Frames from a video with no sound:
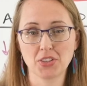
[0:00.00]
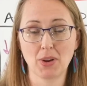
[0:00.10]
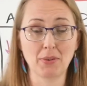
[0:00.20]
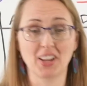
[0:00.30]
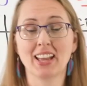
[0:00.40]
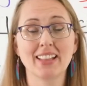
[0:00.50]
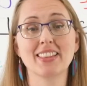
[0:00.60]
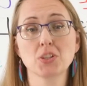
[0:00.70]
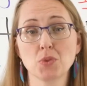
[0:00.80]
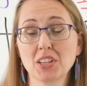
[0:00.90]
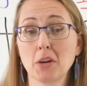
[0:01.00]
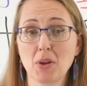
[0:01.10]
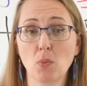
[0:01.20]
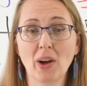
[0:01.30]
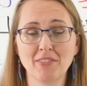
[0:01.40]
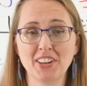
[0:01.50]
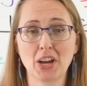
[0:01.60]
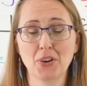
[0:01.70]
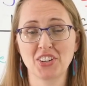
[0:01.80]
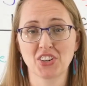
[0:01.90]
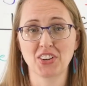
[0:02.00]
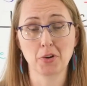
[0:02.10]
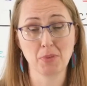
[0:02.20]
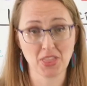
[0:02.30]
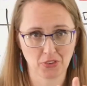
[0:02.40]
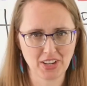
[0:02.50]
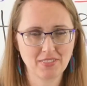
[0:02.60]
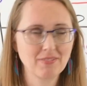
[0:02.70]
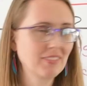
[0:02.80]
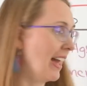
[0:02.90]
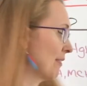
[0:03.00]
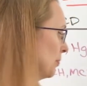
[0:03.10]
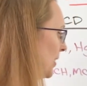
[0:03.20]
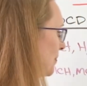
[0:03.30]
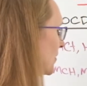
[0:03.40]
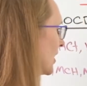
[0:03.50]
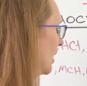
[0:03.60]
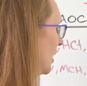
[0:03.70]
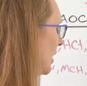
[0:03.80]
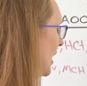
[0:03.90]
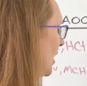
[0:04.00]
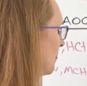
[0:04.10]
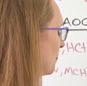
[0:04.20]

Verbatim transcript: anyway, this was going to be one video and it turned out to be three, laughably. Um,